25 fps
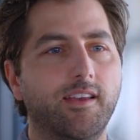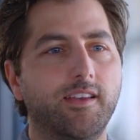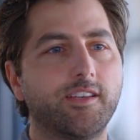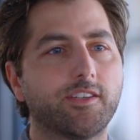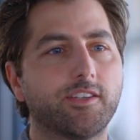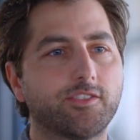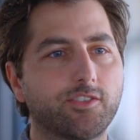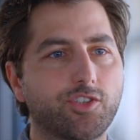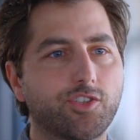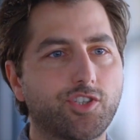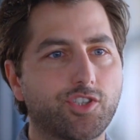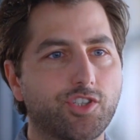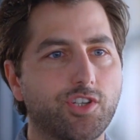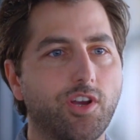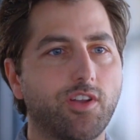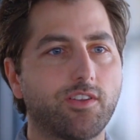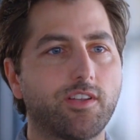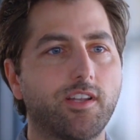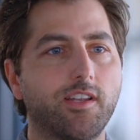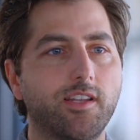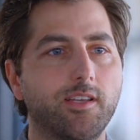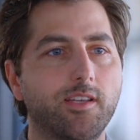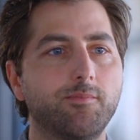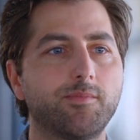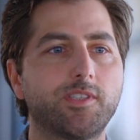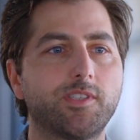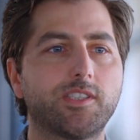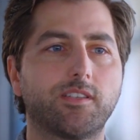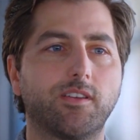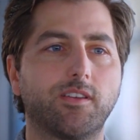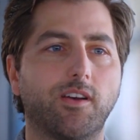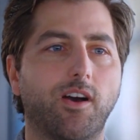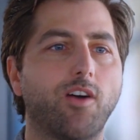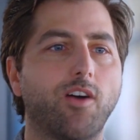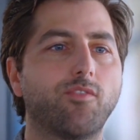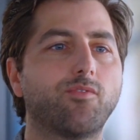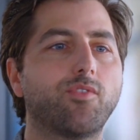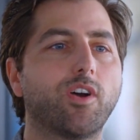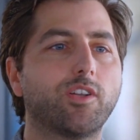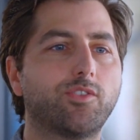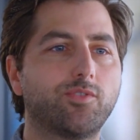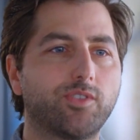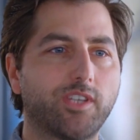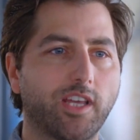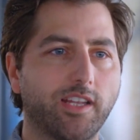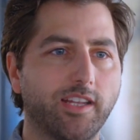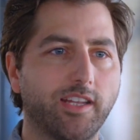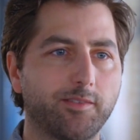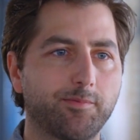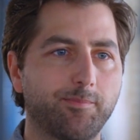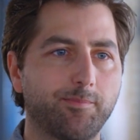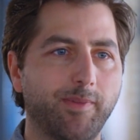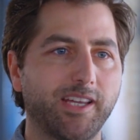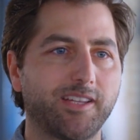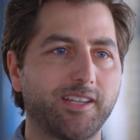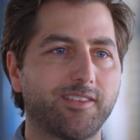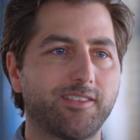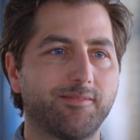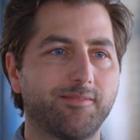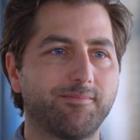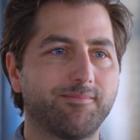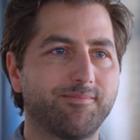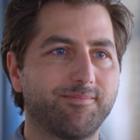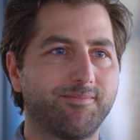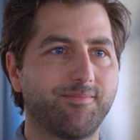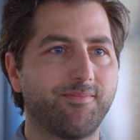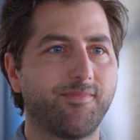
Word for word: Here's a short glimpse of what you can expect.